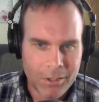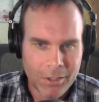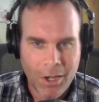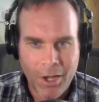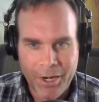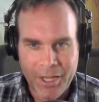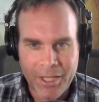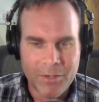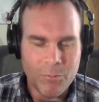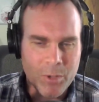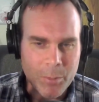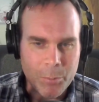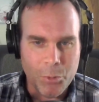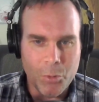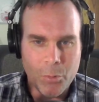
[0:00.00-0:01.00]
on it and
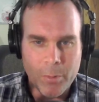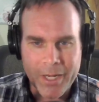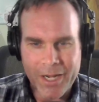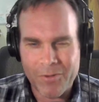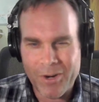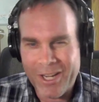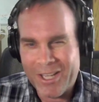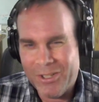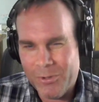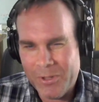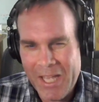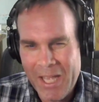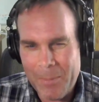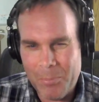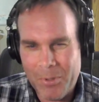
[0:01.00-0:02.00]
reboot, whatever, I could do
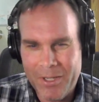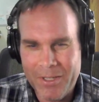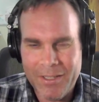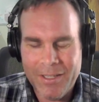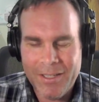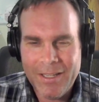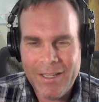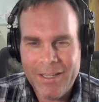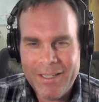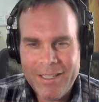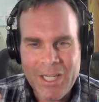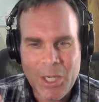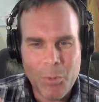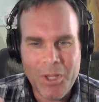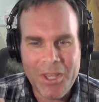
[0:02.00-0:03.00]
that. But,
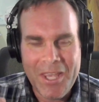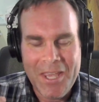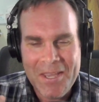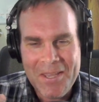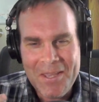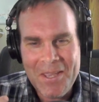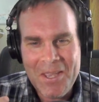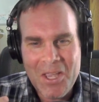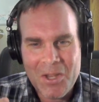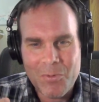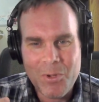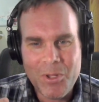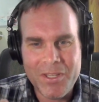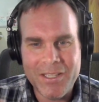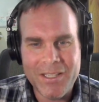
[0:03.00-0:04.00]

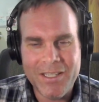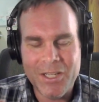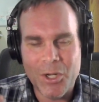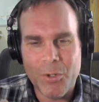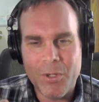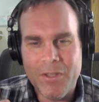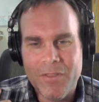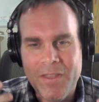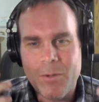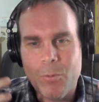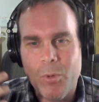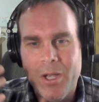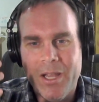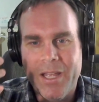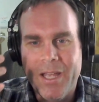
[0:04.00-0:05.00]
really, you think,
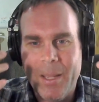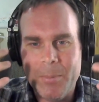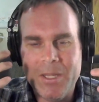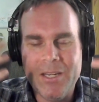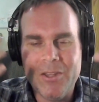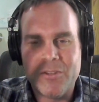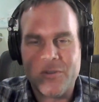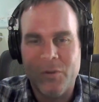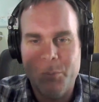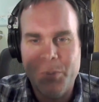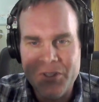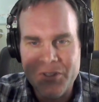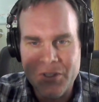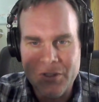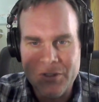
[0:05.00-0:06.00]
well, I'm getting this for
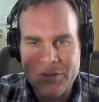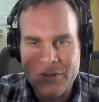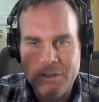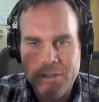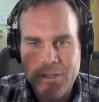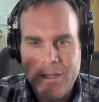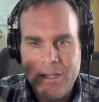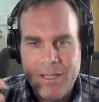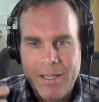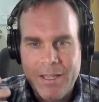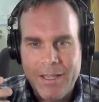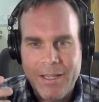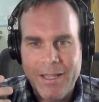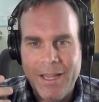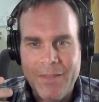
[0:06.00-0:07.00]
business,
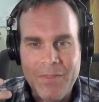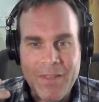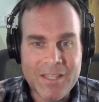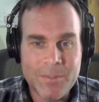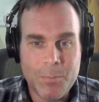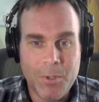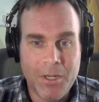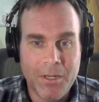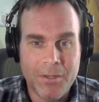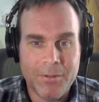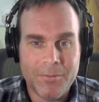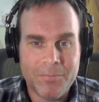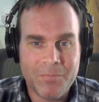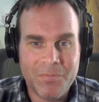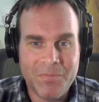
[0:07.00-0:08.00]
and that's been
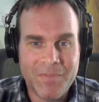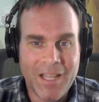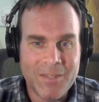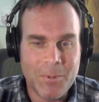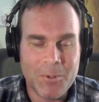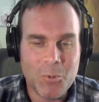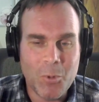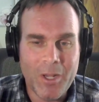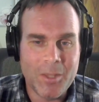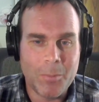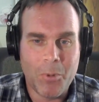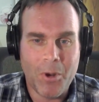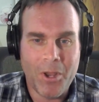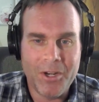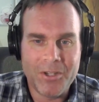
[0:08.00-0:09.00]
quite the
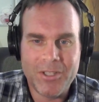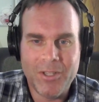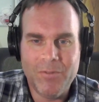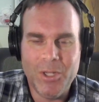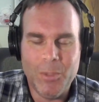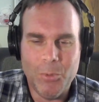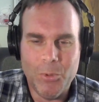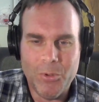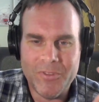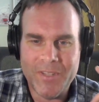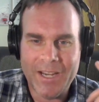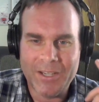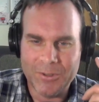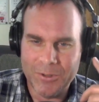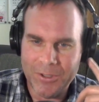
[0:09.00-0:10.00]
productivity boost,
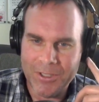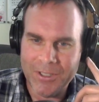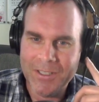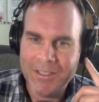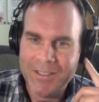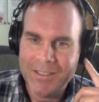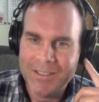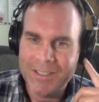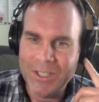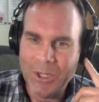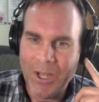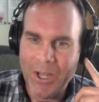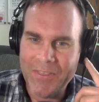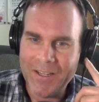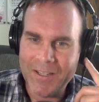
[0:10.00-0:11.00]
actually.
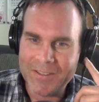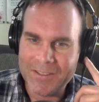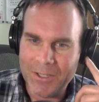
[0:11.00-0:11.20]
I think it's an